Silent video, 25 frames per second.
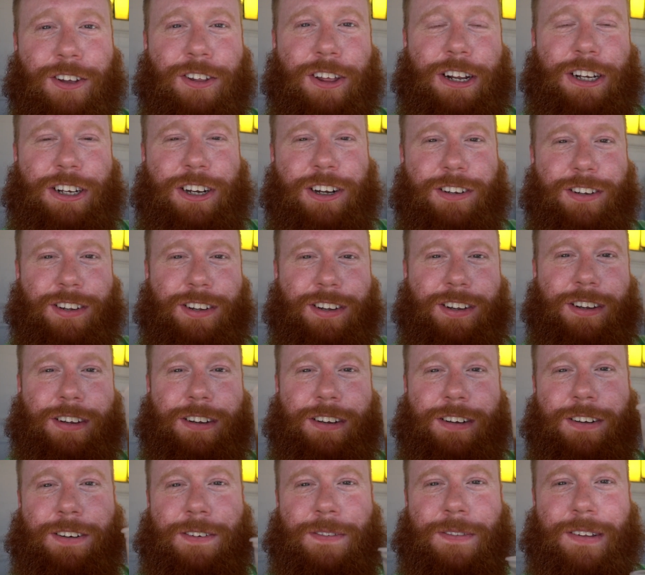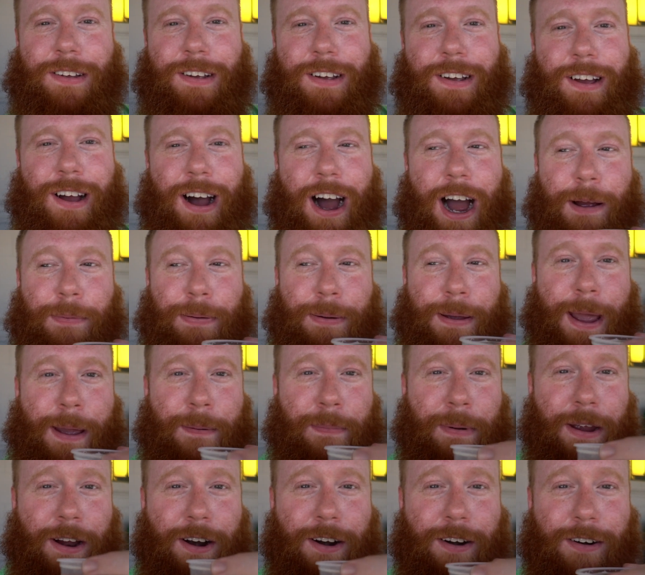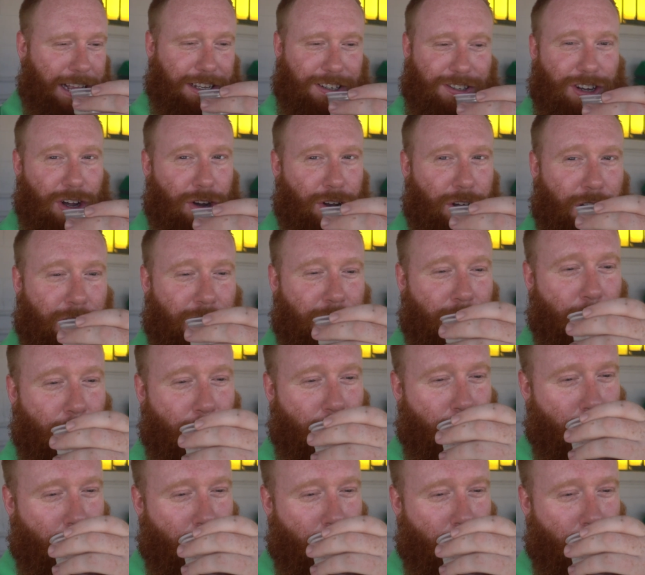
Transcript: Delicious I P A beer. It's so good.